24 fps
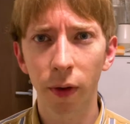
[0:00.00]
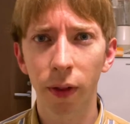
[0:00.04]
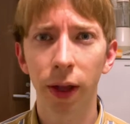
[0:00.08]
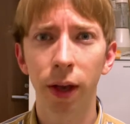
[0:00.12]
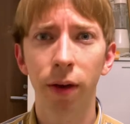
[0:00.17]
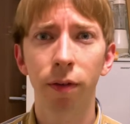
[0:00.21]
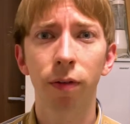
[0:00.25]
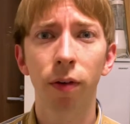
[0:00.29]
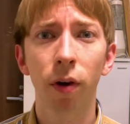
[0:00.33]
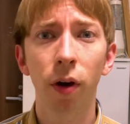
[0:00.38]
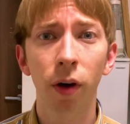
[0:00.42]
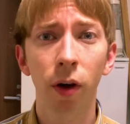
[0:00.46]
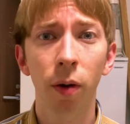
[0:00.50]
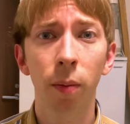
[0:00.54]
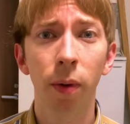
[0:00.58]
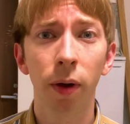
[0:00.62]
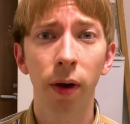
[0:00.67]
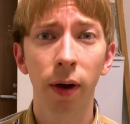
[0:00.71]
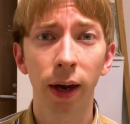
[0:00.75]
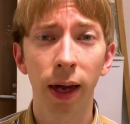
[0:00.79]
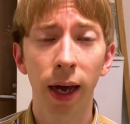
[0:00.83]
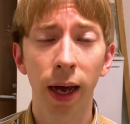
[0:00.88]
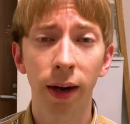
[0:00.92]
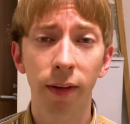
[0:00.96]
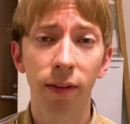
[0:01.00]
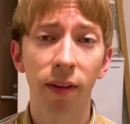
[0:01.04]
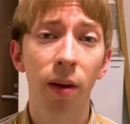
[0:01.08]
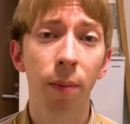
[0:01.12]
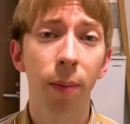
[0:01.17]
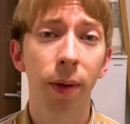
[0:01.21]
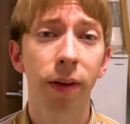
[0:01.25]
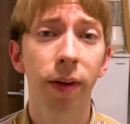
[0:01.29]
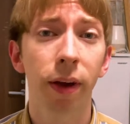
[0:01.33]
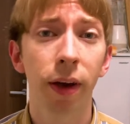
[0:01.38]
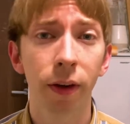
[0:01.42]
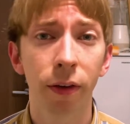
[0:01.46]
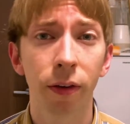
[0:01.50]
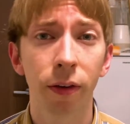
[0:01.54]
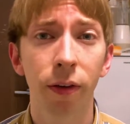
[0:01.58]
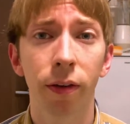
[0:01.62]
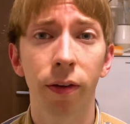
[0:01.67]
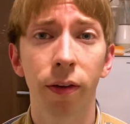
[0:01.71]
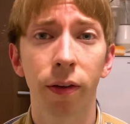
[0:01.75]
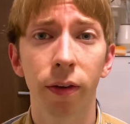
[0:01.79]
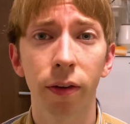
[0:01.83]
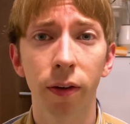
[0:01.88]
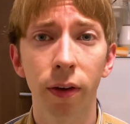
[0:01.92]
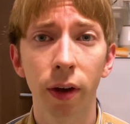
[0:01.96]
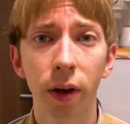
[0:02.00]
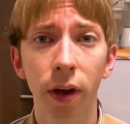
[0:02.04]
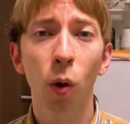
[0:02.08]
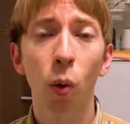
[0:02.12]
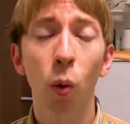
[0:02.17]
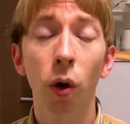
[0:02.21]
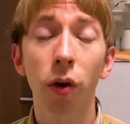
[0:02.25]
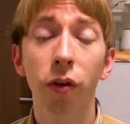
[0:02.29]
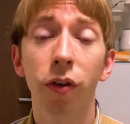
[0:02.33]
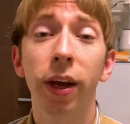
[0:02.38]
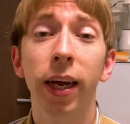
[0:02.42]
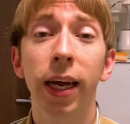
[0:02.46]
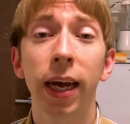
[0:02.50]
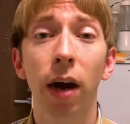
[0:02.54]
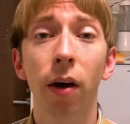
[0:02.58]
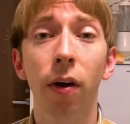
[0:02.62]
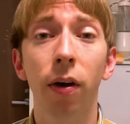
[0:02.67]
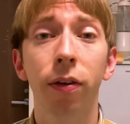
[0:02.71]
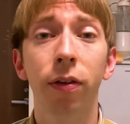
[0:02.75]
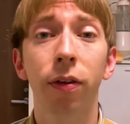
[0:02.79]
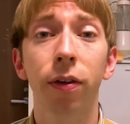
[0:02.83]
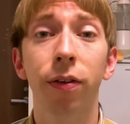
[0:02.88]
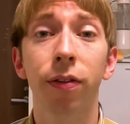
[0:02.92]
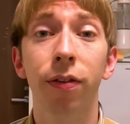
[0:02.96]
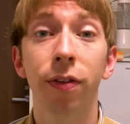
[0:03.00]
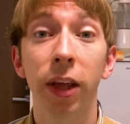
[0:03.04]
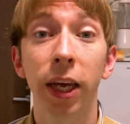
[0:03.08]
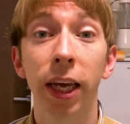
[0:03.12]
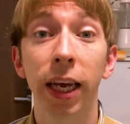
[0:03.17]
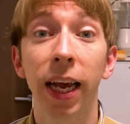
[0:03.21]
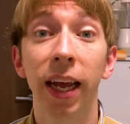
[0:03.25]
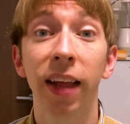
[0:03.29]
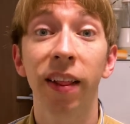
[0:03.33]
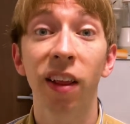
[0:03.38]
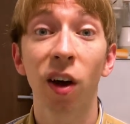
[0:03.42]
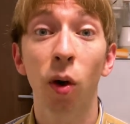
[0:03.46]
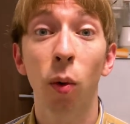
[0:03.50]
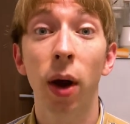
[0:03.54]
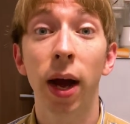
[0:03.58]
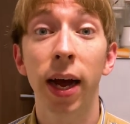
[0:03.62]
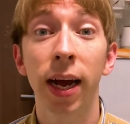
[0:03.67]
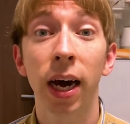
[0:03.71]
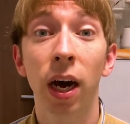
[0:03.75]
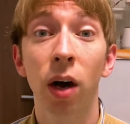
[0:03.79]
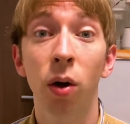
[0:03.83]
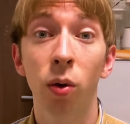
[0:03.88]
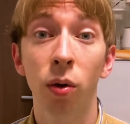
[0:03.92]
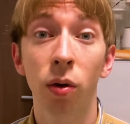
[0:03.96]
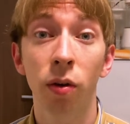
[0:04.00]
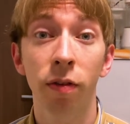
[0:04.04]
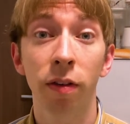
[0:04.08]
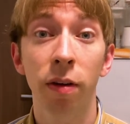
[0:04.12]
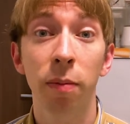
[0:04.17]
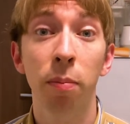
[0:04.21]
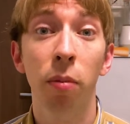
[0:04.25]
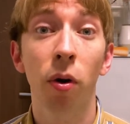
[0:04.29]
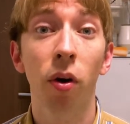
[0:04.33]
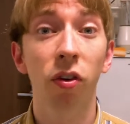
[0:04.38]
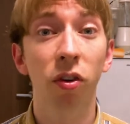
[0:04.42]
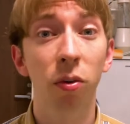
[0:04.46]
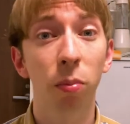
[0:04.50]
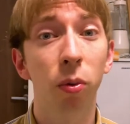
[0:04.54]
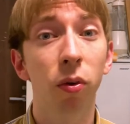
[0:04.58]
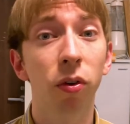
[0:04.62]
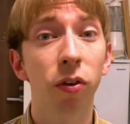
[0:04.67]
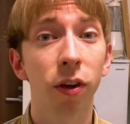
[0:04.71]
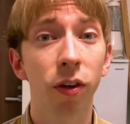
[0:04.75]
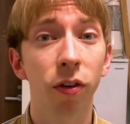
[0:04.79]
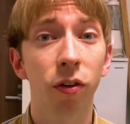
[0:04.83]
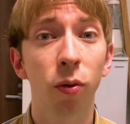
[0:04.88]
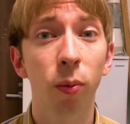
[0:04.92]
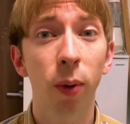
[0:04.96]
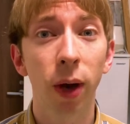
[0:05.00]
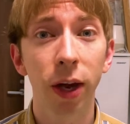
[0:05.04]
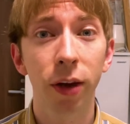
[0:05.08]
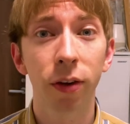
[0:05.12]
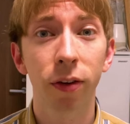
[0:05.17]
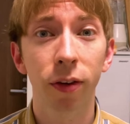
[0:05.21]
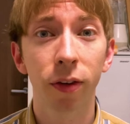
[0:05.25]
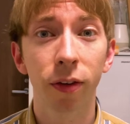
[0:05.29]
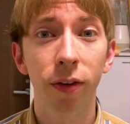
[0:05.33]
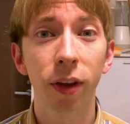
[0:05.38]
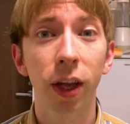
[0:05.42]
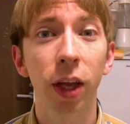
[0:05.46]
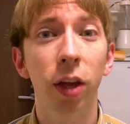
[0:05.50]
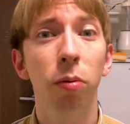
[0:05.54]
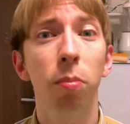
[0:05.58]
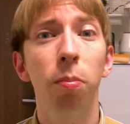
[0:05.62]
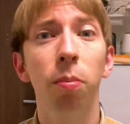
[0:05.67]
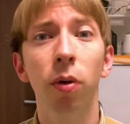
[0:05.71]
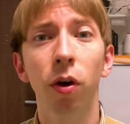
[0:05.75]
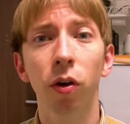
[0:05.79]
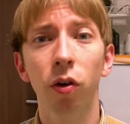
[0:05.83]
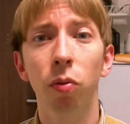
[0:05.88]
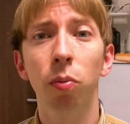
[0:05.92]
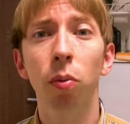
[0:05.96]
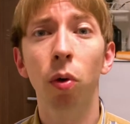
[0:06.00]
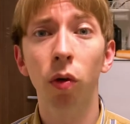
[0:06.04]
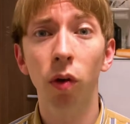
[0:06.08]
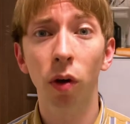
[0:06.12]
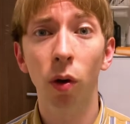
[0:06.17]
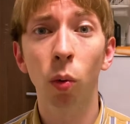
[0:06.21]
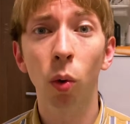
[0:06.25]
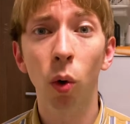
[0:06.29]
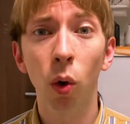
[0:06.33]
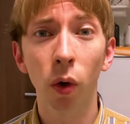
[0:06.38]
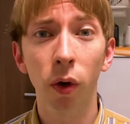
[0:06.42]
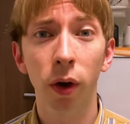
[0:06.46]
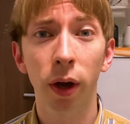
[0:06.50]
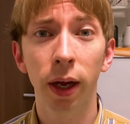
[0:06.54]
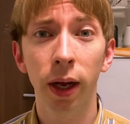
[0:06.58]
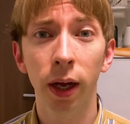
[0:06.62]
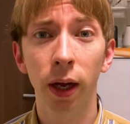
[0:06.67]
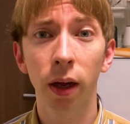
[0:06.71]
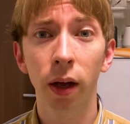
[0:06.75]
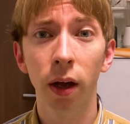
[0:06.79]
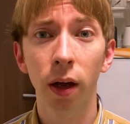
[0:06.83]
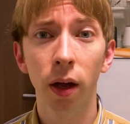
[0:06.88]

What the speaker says: the environment and its limitations. Watching characters thinking their way out of impossible situations is much more rewarding